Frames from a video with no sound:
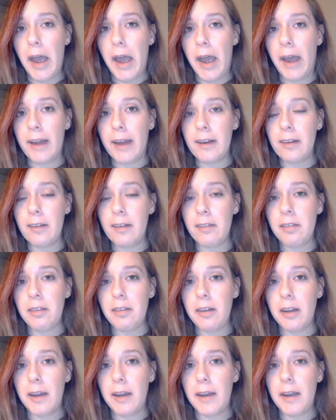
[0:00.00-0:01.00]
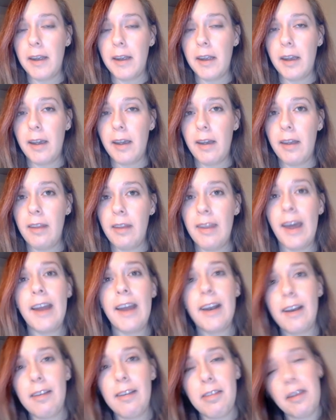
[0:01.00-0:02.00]
And
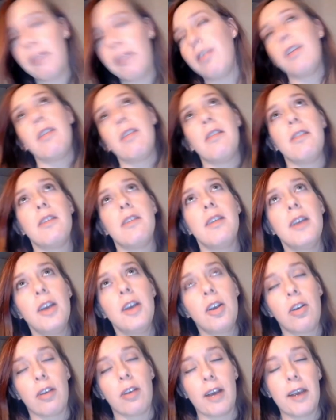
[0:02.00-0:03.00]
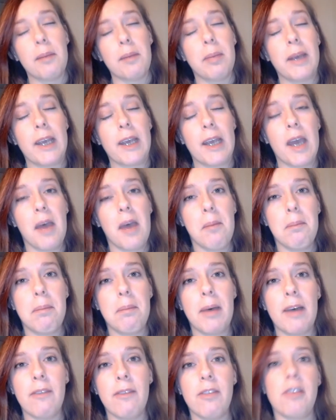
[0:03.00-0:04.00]
that in itself isn't too creepy,
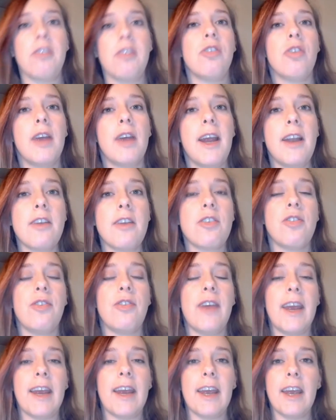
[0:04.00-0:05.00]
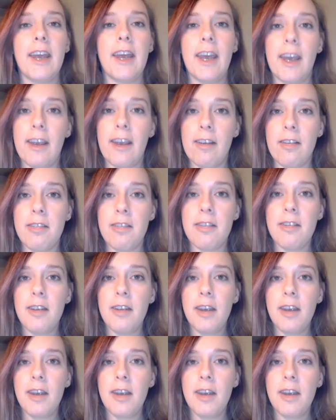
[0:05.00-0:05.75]
but the strange thing is